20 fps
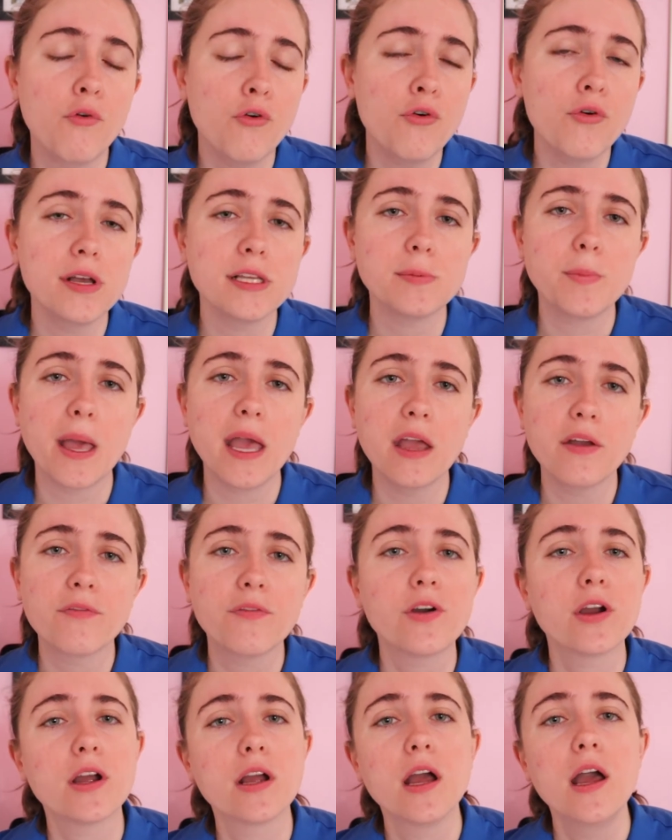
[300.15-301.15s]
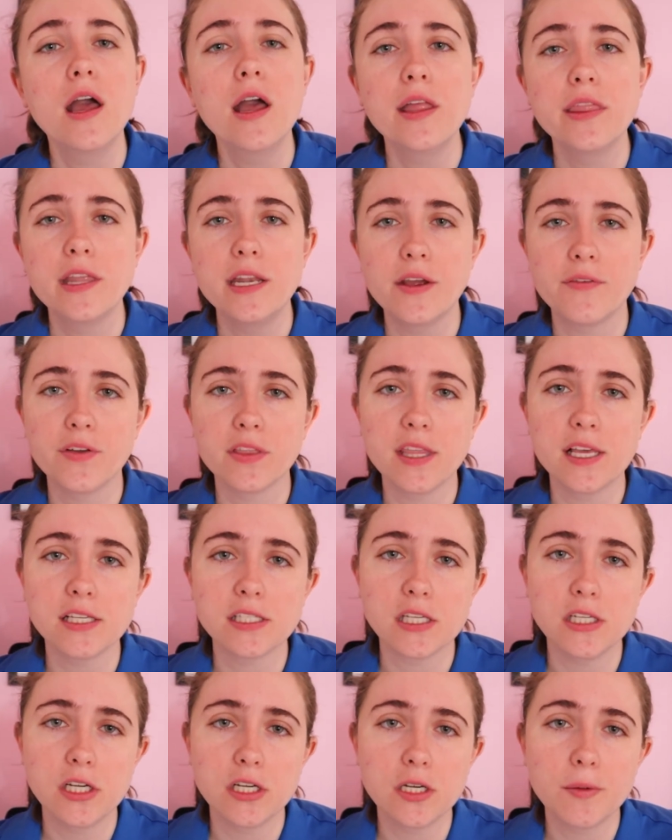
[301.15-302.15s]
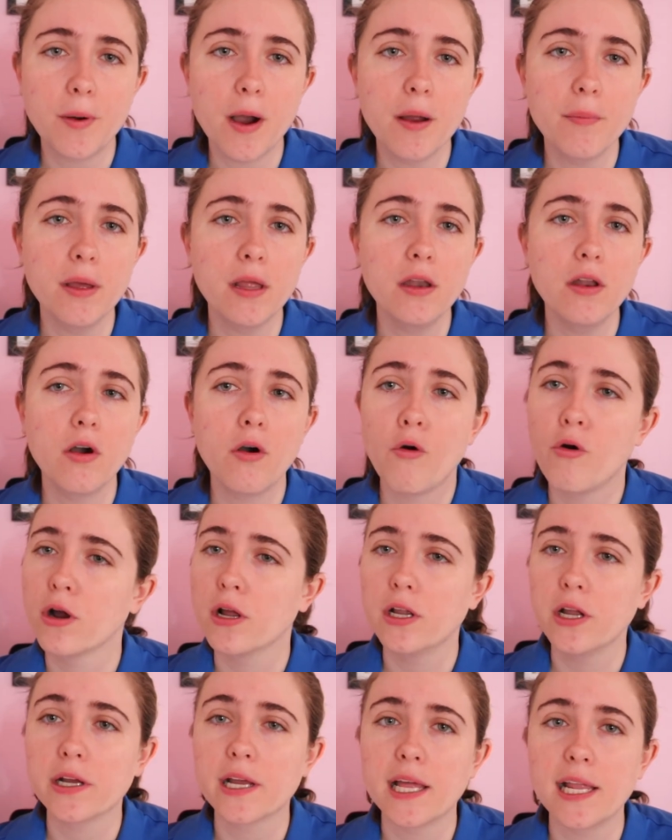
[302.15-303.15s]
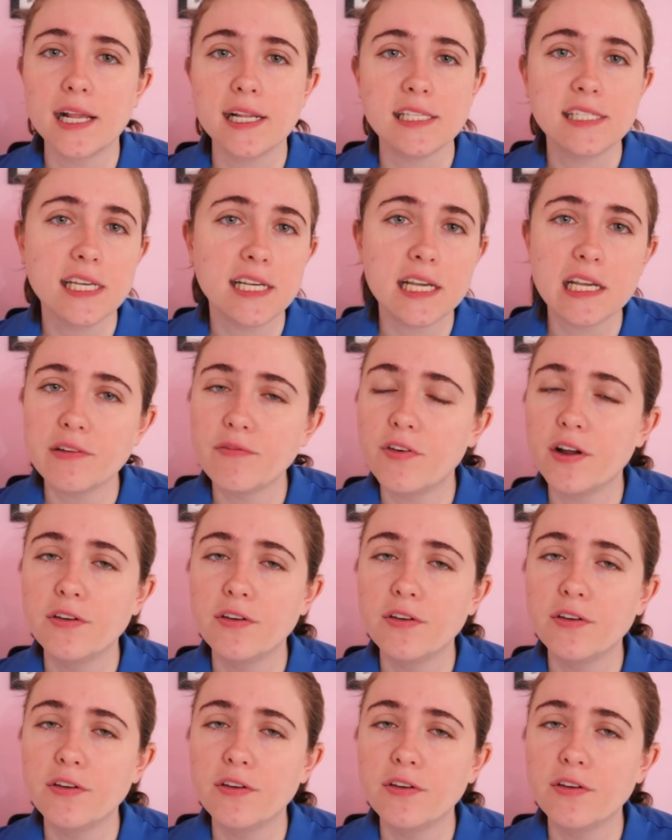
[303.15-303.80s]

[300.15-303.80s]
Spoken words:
Who is paying for the different things in your department, or you're getting ticket